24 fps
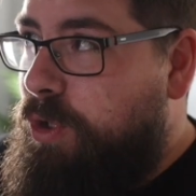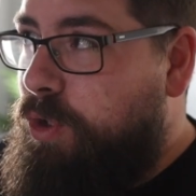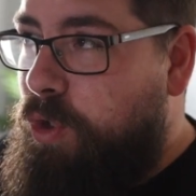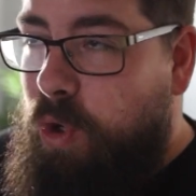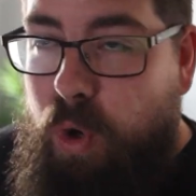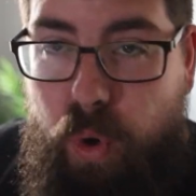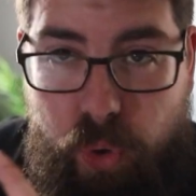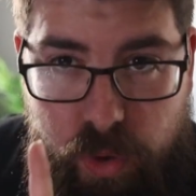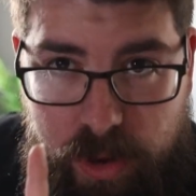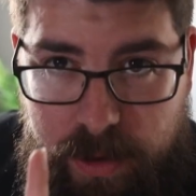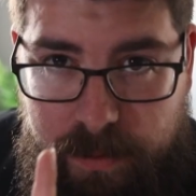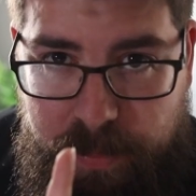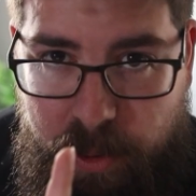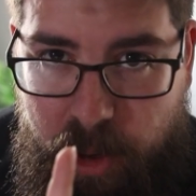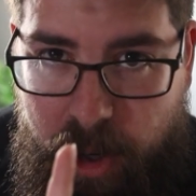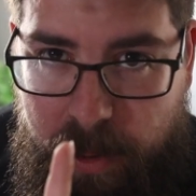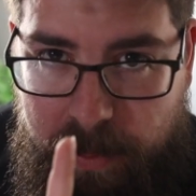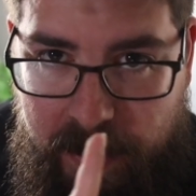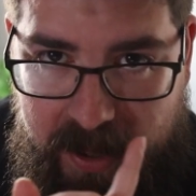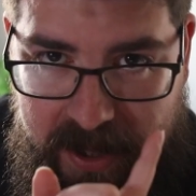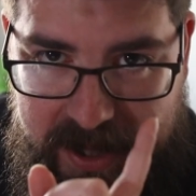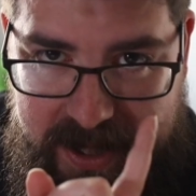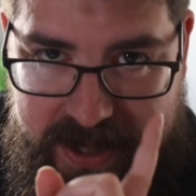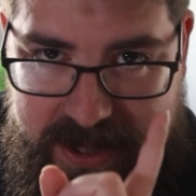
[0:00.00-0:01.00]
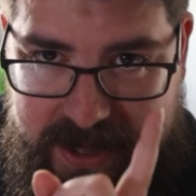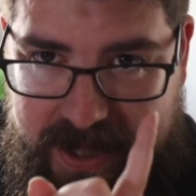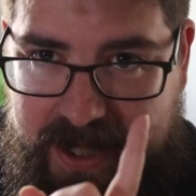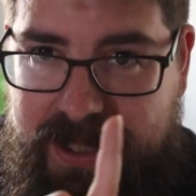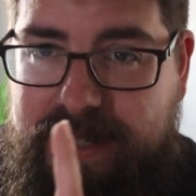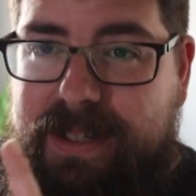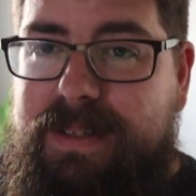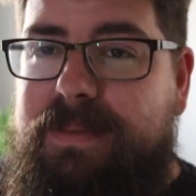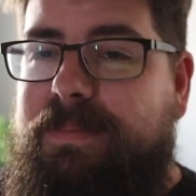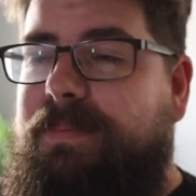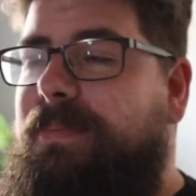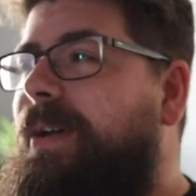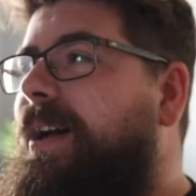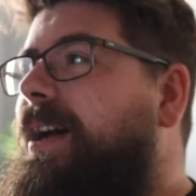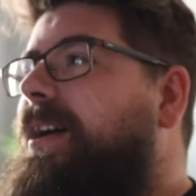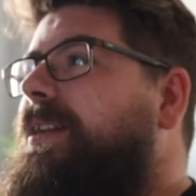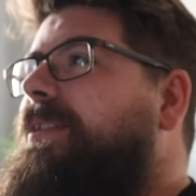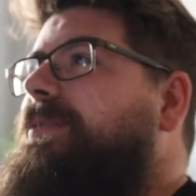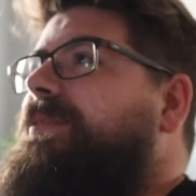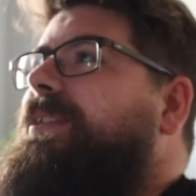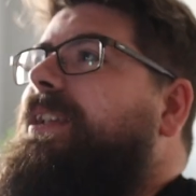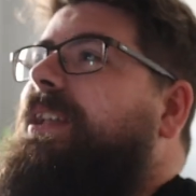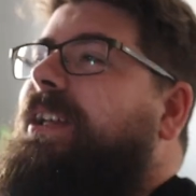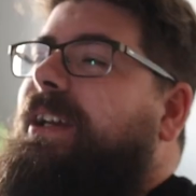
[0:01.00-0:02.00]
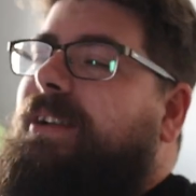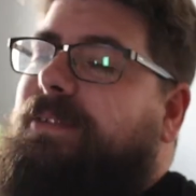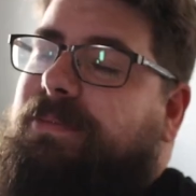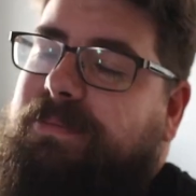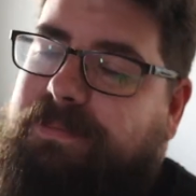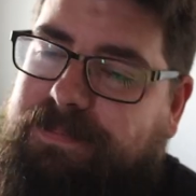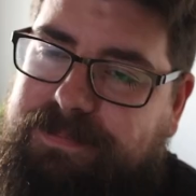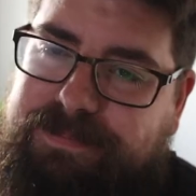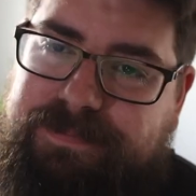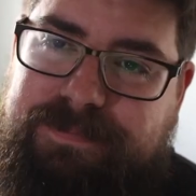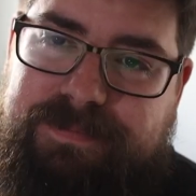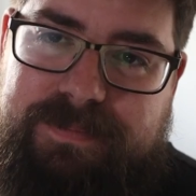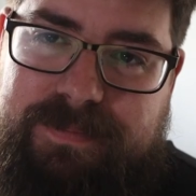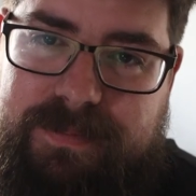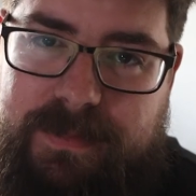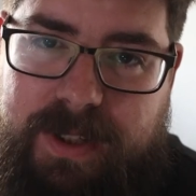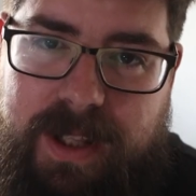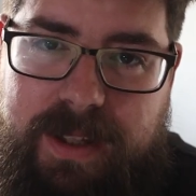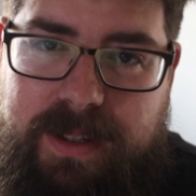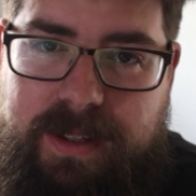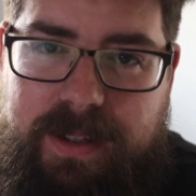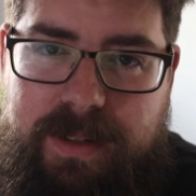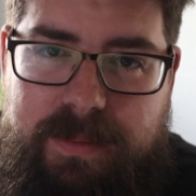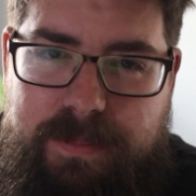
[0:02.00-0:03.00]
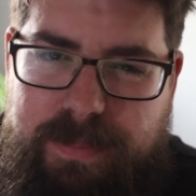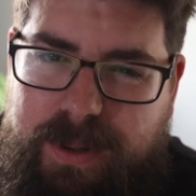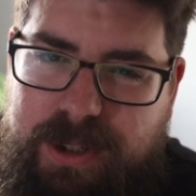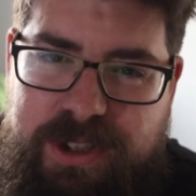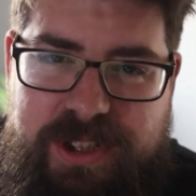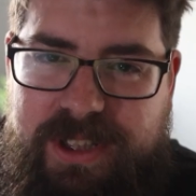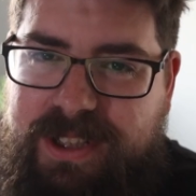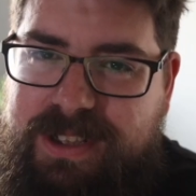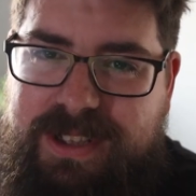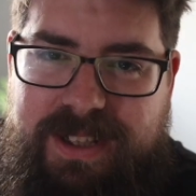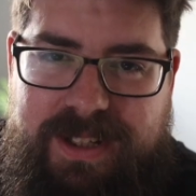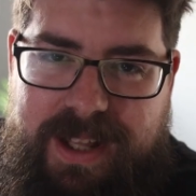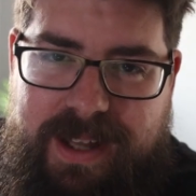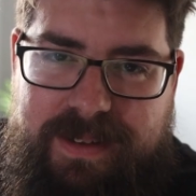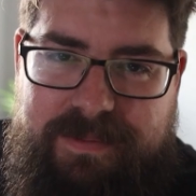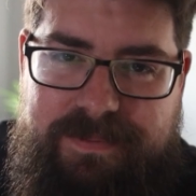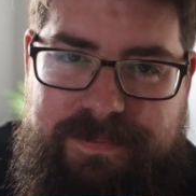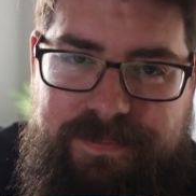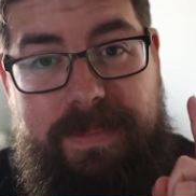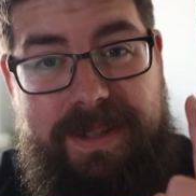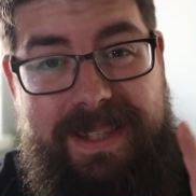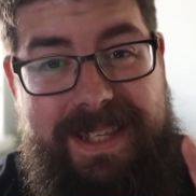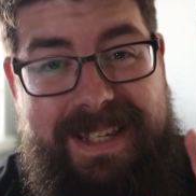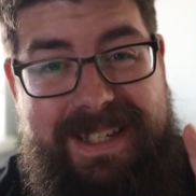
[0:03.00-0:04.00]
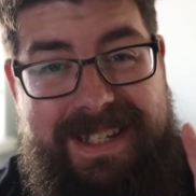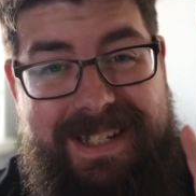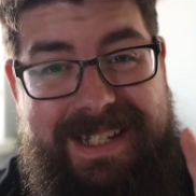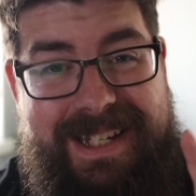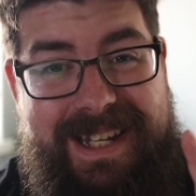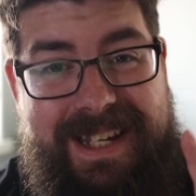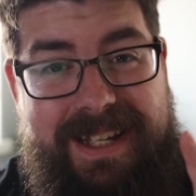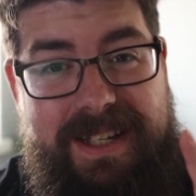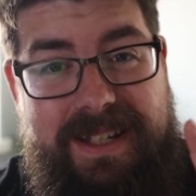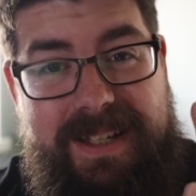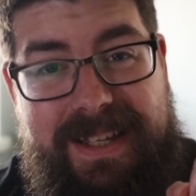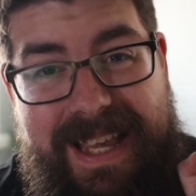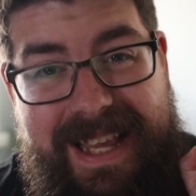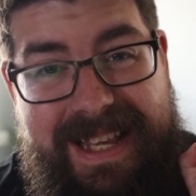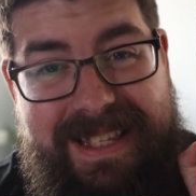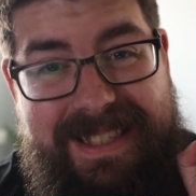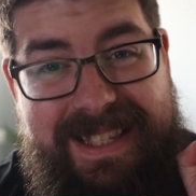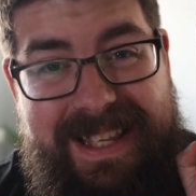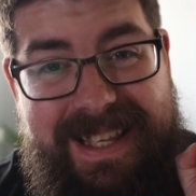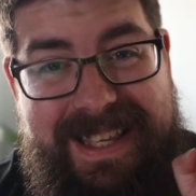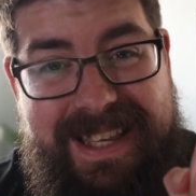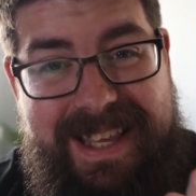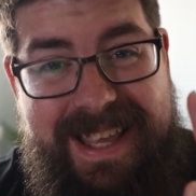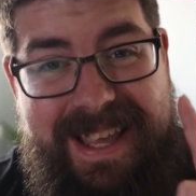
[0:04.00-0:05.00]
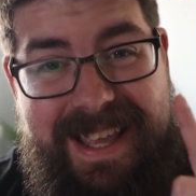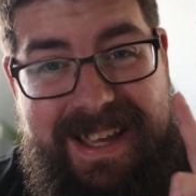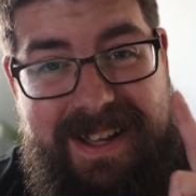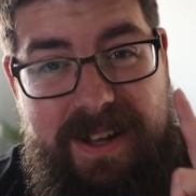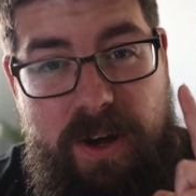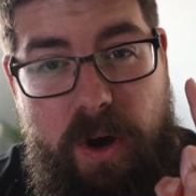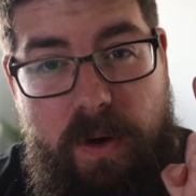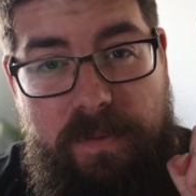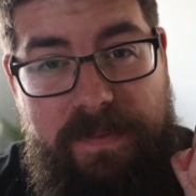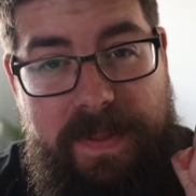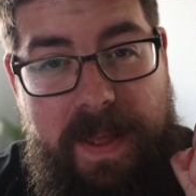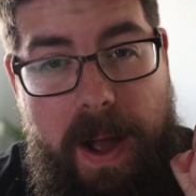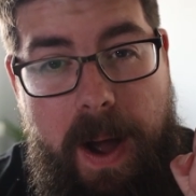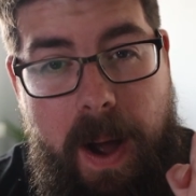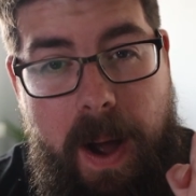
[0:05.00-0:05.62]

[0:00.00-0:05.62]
Could have bought a monitor, but you know, budgets and that. But this year is the year of the